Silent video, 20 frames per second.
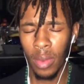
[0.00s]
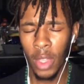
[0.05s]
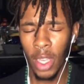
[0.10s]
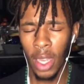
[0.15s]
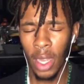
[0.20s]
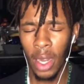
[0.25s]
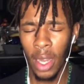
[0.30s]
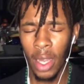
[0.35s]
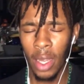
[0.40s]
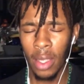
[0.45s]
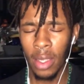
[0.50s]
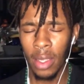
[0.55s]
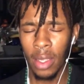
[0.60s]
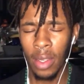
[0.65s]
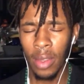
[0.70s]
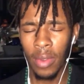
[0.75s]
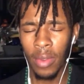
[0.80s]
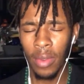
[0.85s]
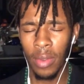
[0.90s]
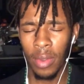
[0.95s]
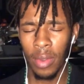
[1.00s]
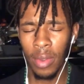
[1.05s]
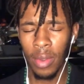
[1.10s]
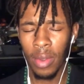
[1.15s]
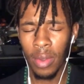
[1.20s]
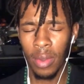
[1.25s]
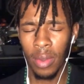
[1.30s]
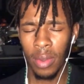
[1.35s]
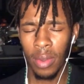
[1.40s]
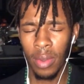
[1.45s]
Collective,
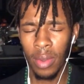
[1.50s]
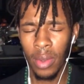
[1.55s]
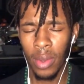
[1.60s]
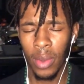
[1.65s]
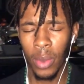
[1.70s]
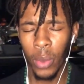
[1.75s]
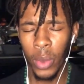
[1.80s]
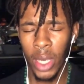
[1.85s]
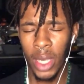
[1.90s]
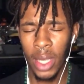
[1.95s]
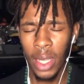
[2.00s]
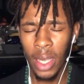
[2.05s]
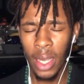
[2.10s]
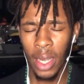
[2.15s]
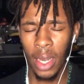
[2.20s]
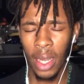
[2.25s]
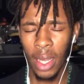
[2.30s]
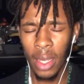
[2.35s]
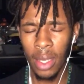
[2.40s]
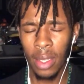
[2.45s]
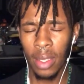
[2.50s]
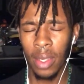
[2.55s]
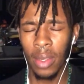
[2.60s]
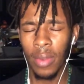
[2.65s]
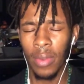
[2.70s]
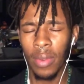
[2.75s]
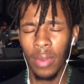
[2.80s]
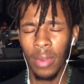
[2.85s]
we the collective,